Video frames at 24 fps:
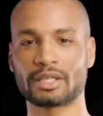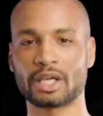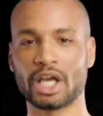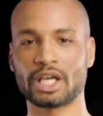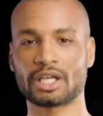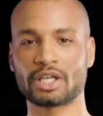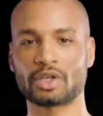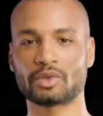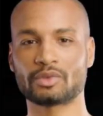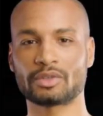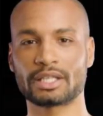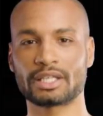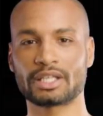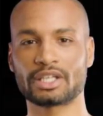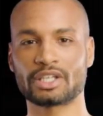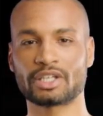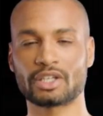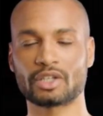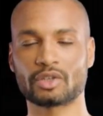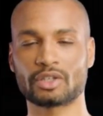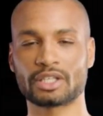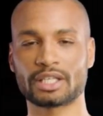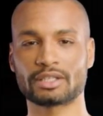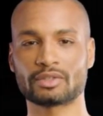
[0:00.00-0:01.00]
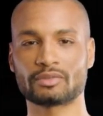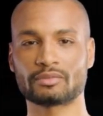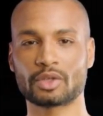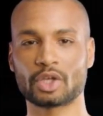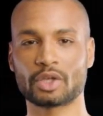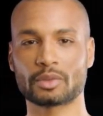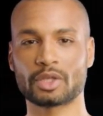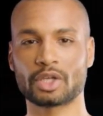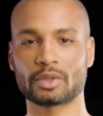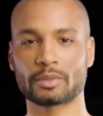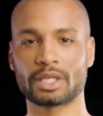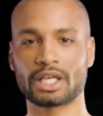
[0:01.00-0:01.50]
Are you ready to
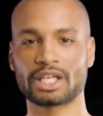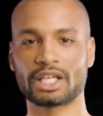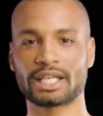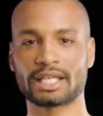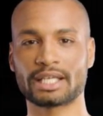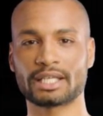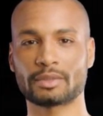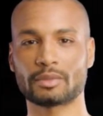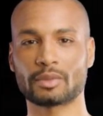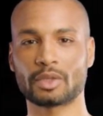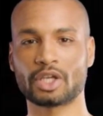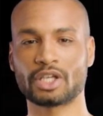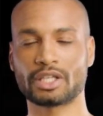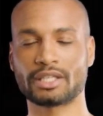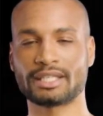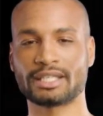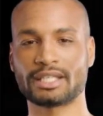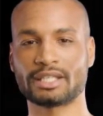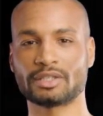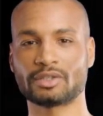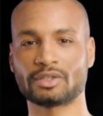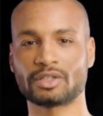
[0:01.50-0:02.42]
transform your machining process